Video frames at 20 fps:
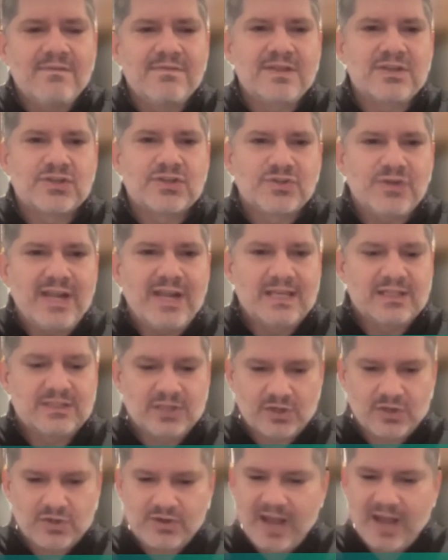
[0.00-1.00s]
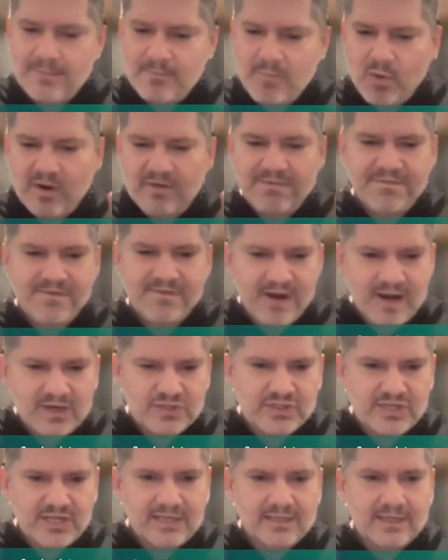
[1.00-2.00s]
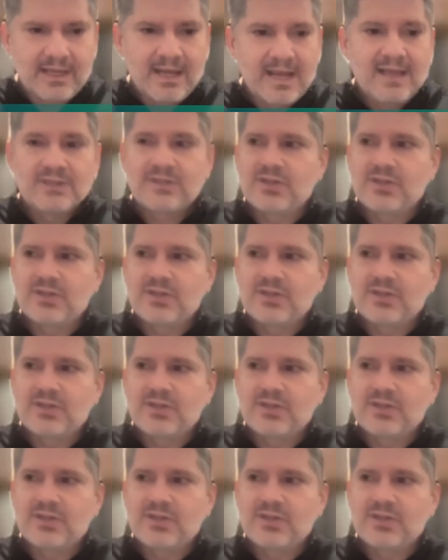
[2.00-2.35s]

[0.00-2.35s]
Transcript: of the street to create more friction,